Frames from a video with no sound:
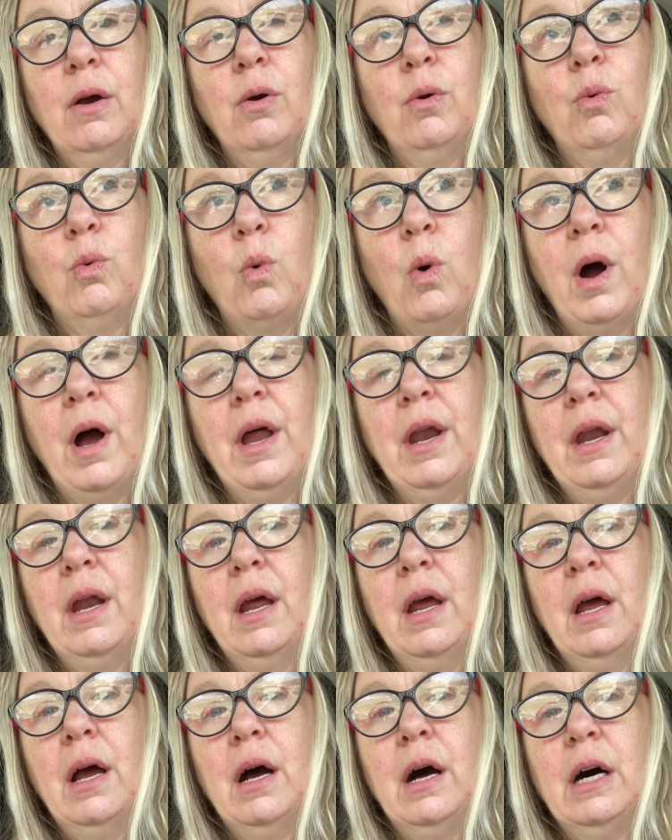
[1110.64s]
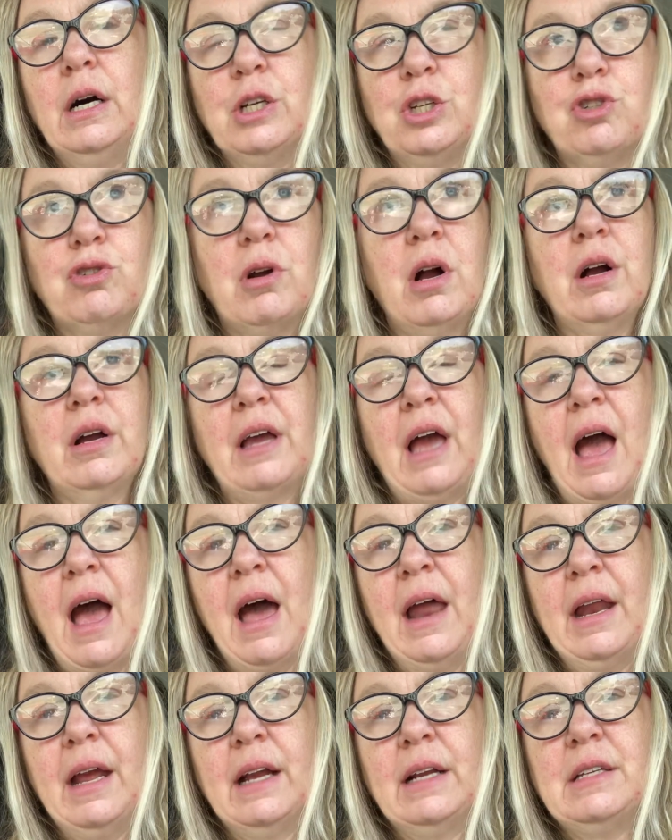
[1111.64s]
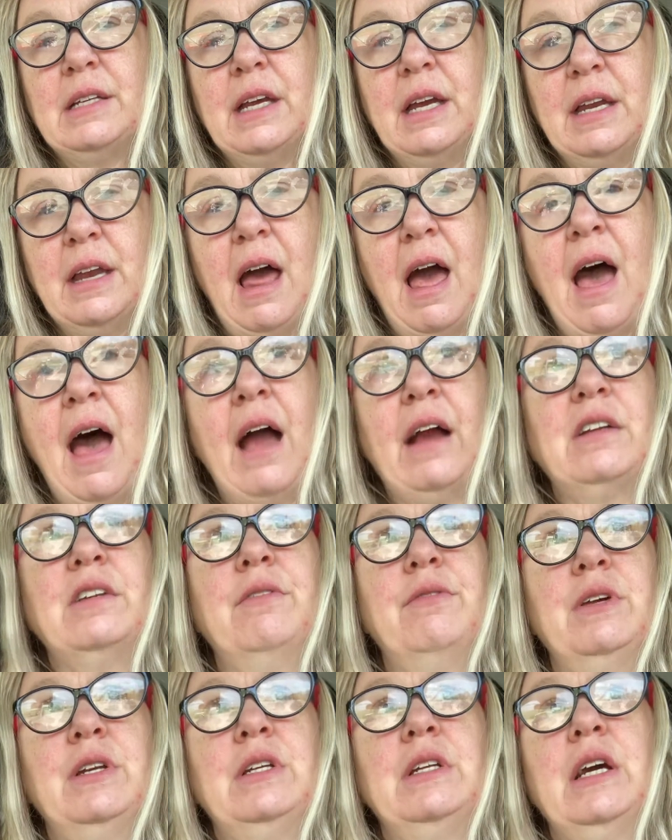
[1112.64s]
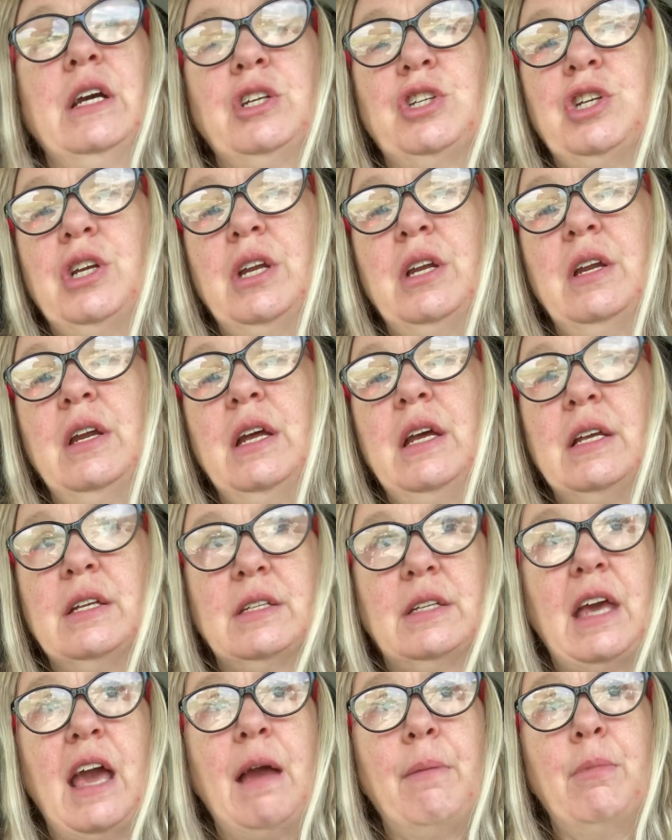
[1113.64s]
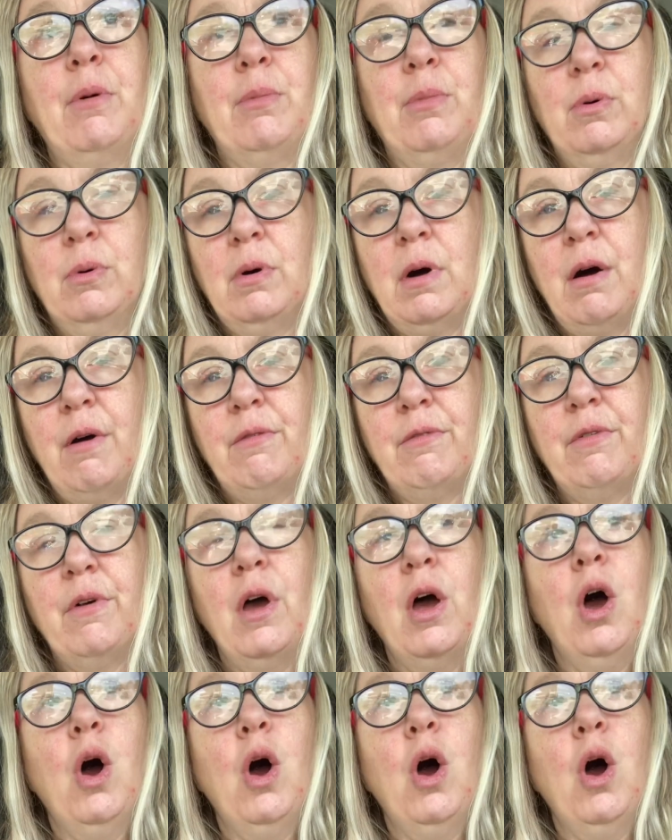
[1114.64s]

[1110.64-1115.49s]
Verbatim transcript: what a drug addict in active addiction is capable of